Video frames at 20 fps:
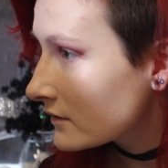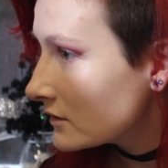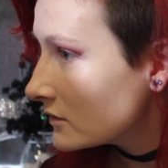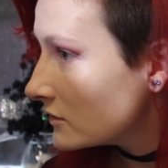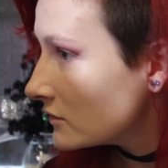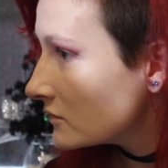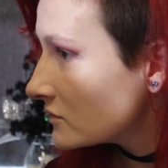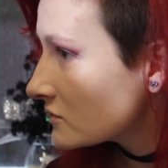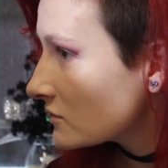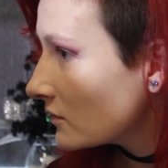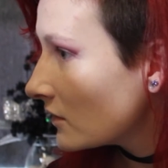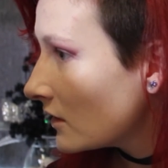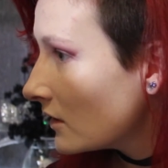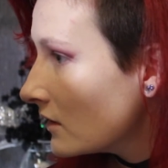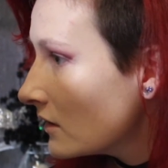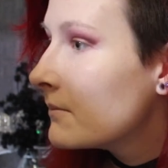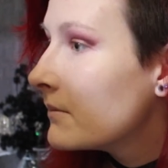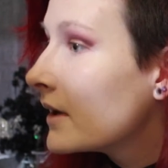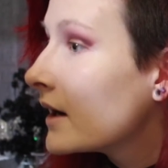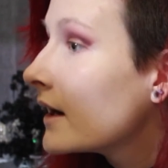than usual,
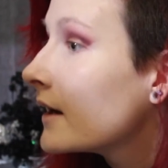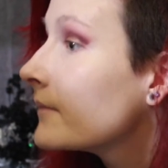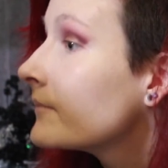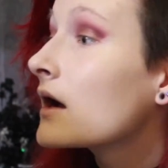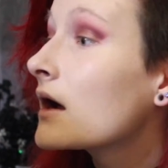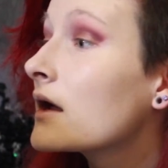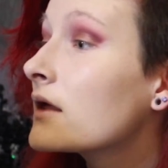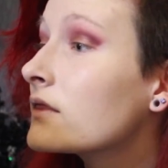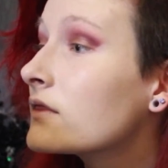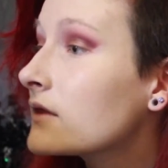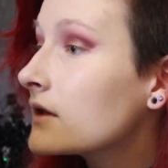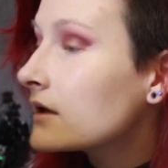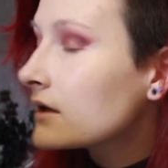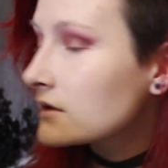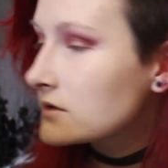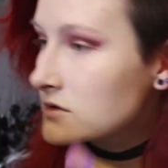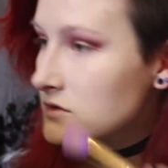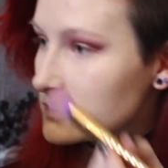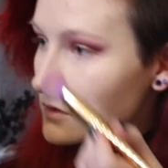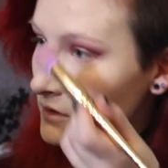but I think
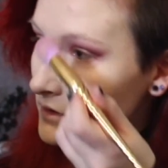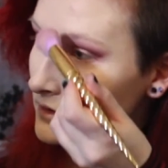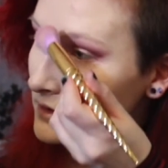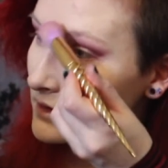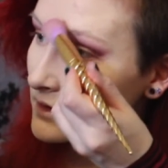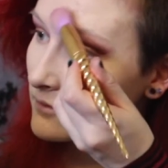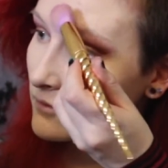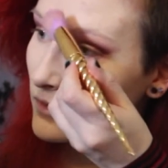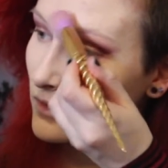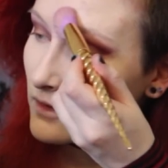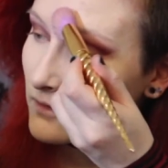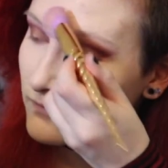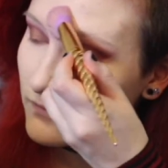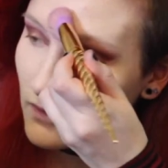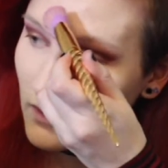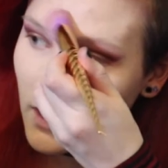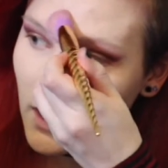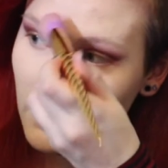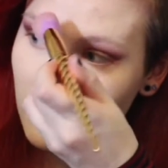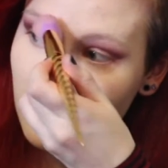it's certainly more
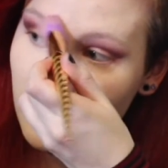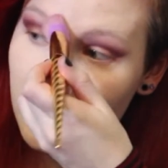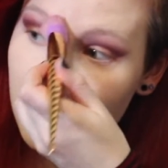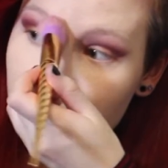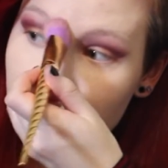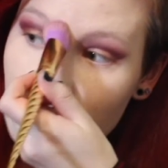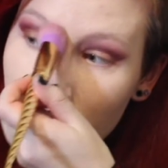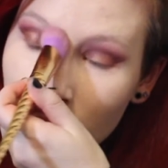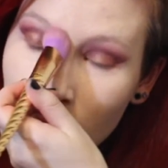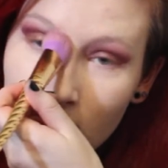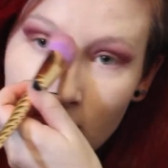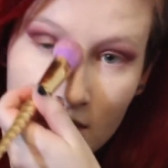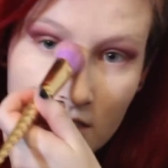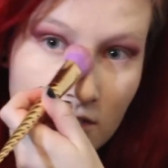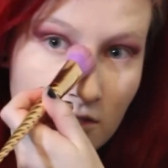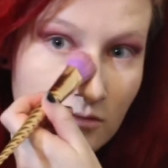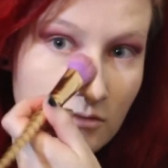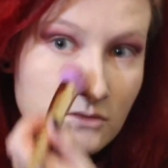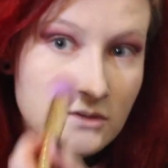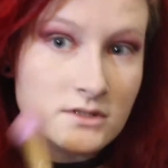full coverage than when I
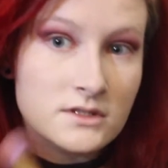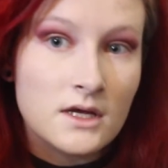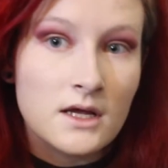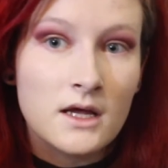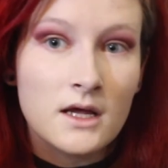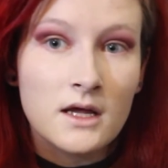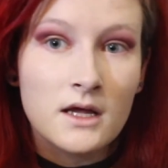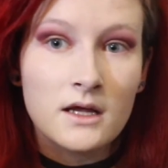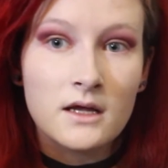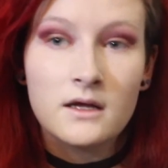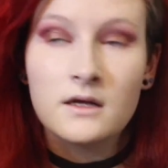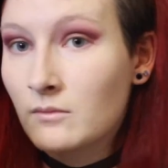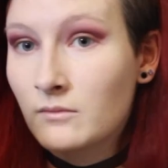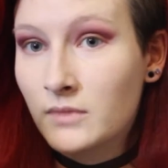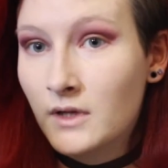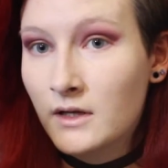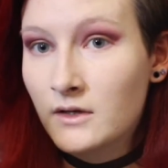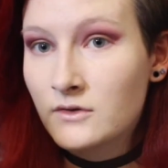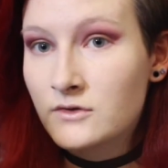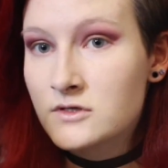use a
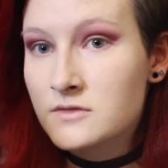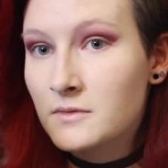blender